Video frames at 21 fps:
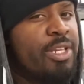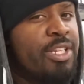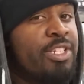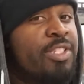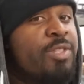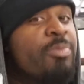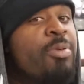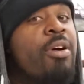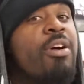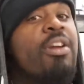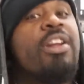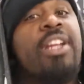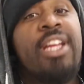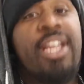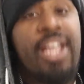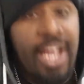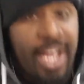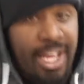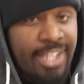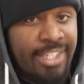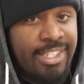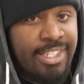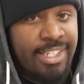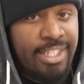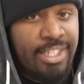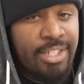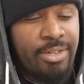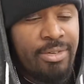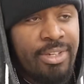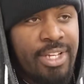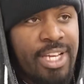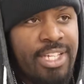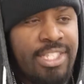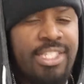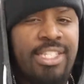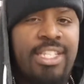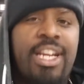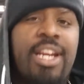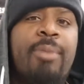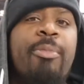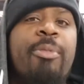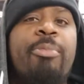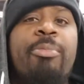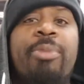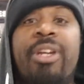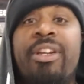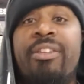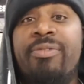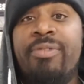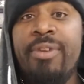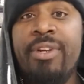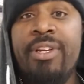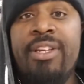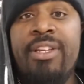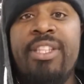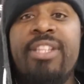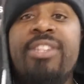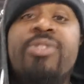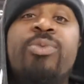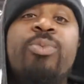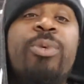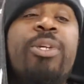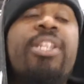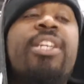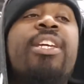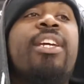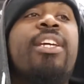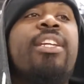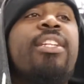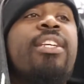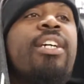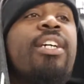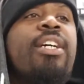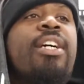This is part of the content creation that I'm going to bring for you this weekend.